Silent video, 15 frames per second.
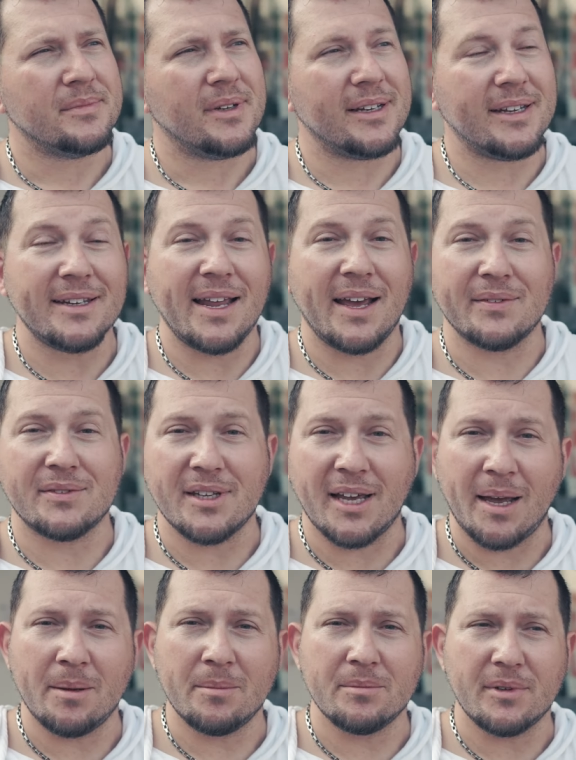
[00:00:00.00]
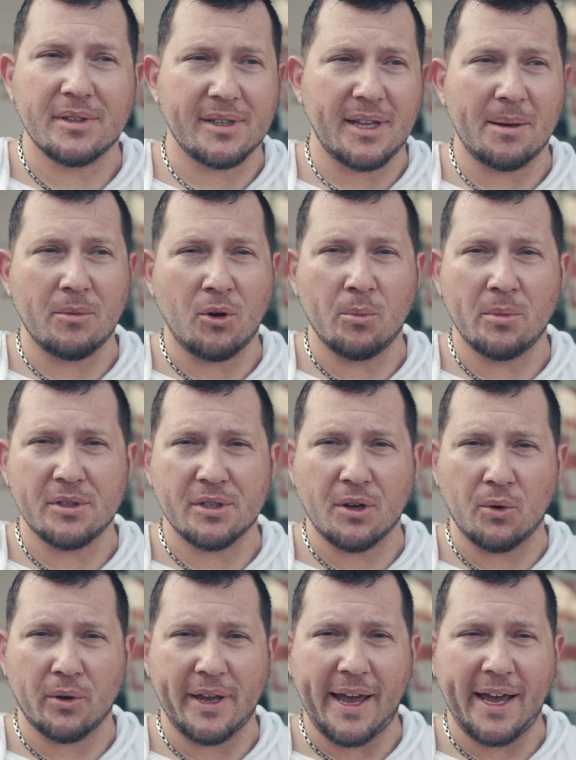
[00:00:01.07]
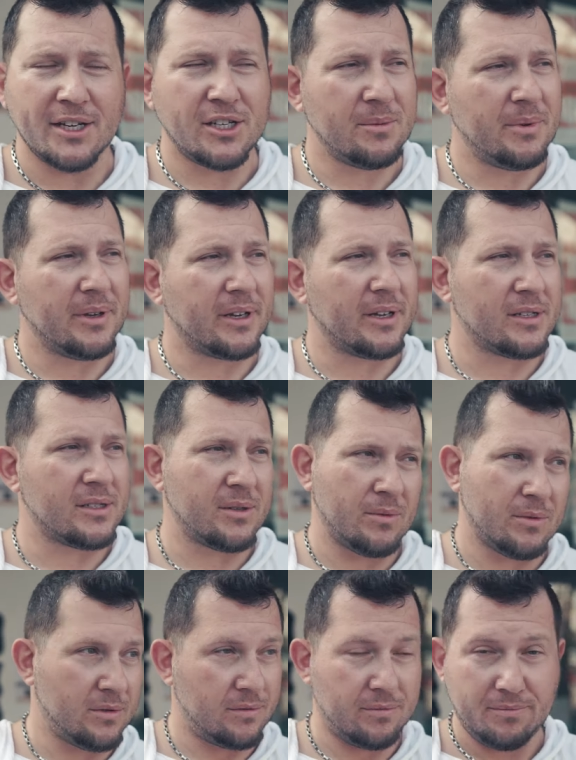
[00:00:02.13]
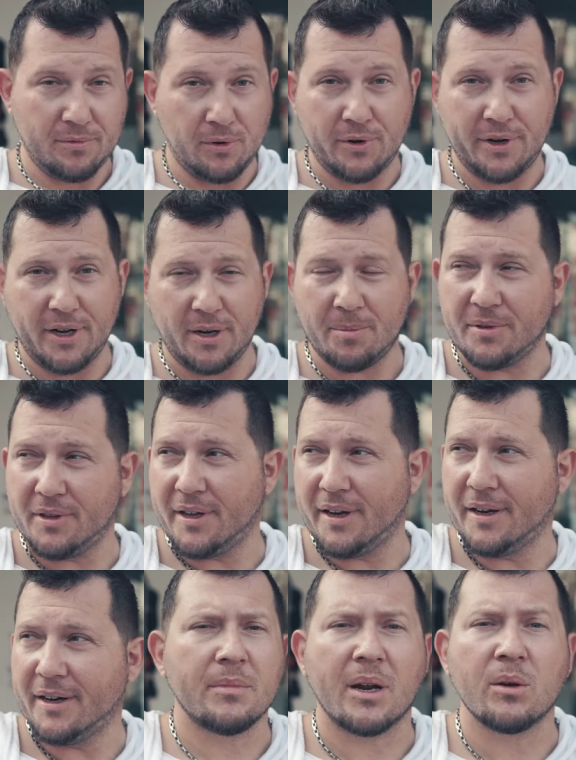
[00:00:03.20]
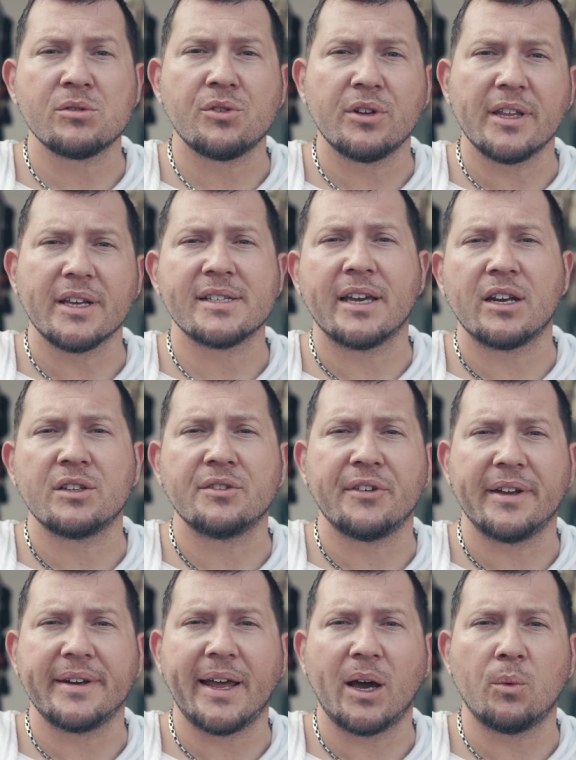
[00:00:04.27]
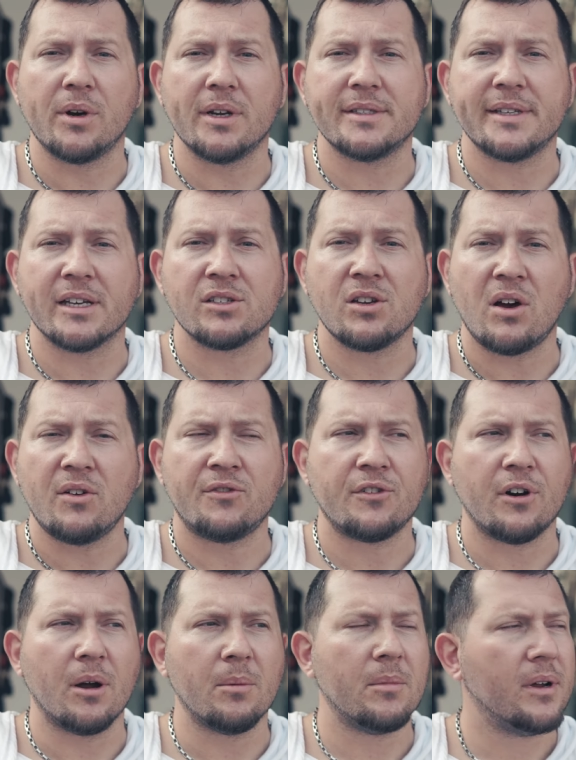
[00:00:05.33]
I didn't have time at that moment to go catch it because it was already up in the air. But I was really excited to find out where it takes off from.